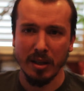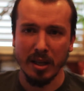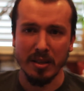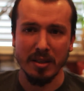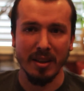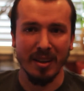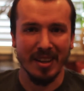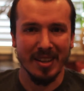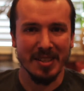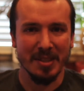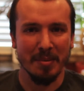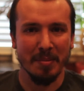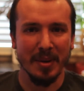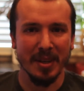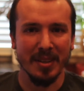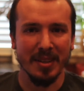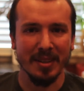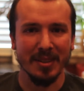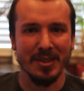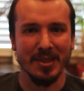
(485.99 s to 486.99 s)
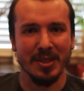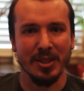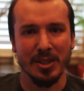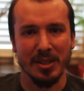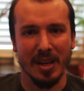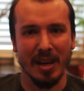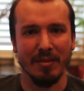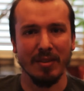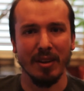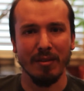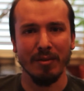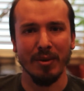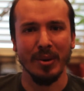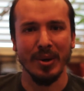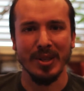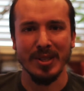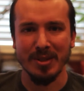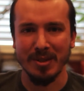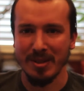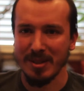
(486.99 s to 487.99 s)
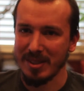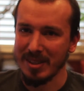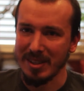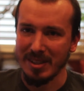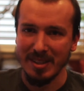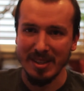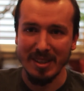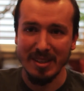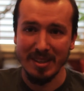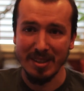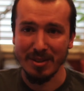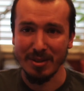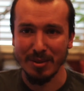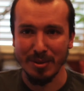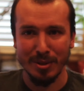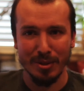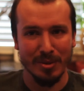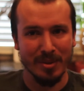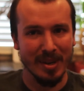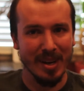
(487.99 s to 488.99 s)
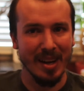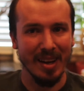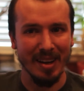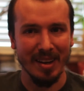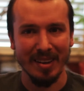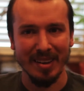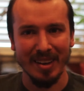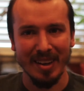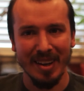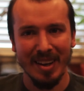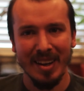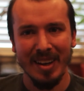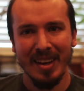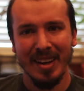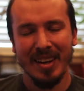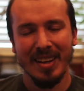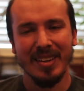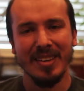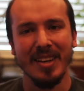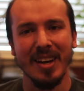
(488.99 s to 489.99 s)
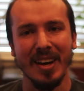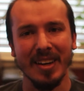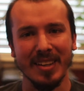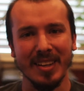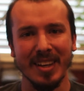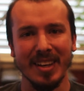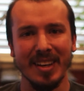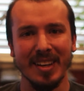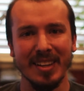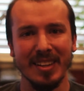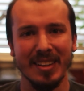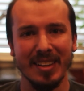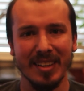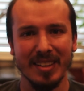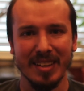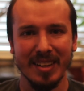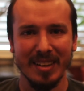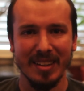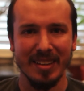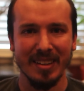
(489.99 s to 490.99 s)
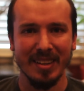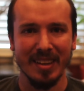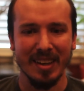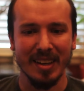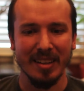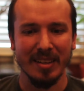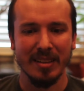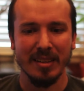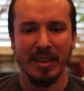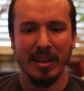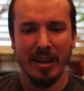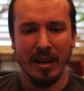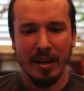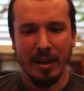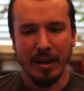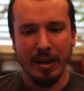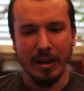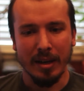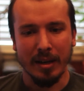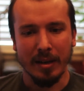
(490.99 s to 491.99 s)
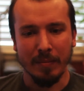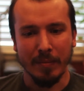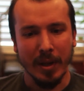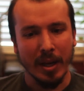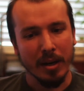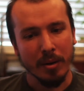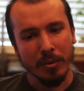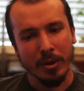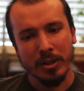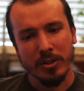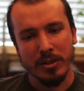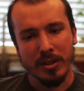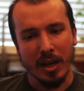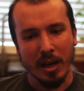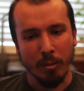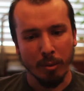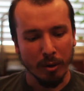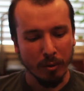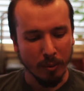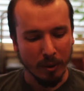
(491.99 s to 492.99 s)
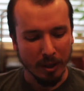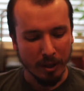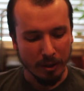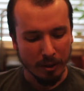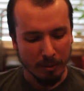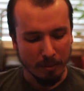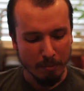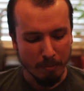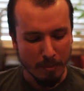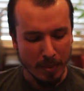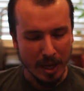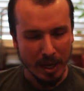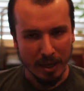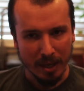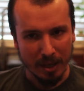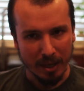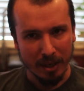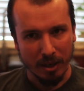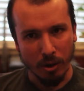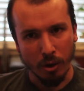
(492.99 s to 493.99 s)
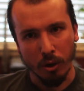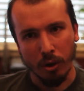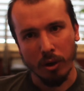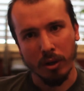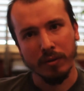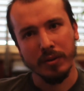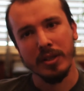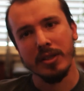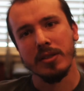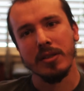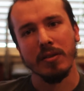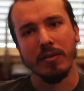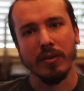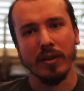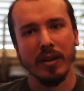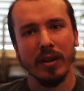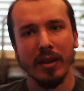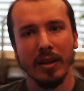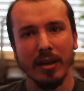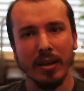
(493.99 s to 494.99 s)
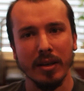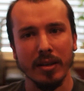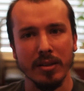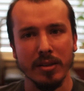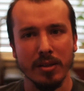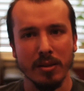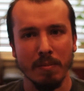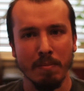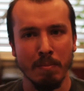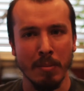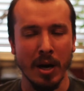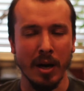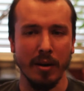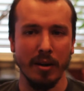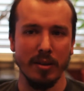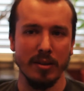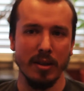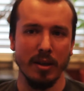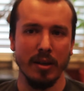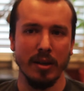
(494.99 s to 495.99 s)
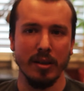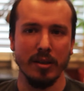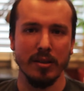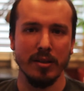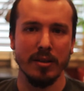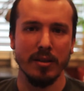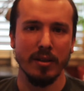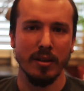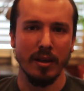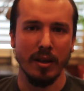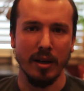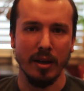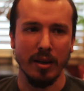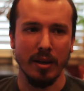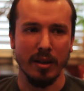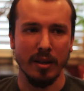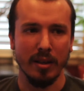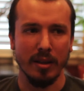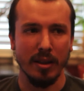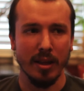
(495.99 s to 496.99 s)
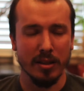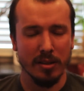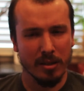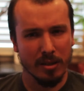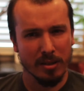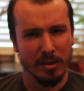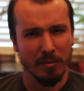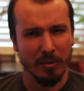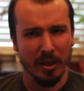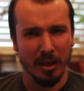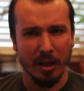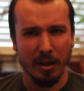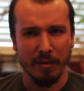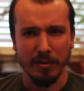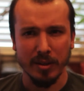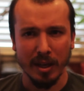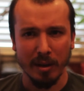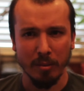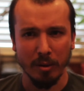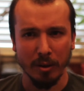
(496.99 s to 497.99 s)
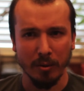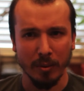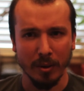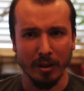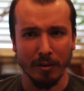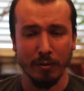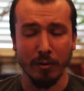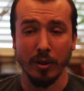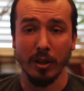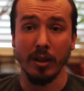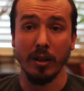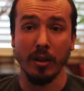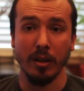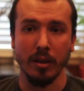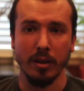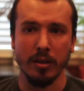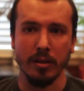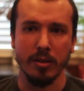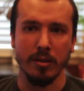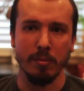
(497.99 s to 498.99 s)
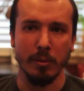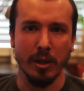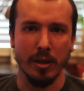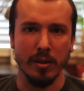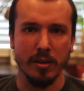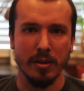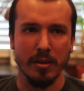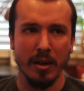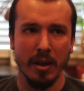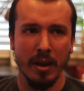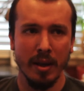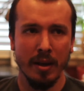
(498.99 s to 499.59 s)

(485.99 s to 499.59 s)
think it's a big deal to just have that focus because it's easy to stray and not get anything done in the end. And I wanted to dabble with making all of these different things monetized, and that's not something I've dabbled with for years because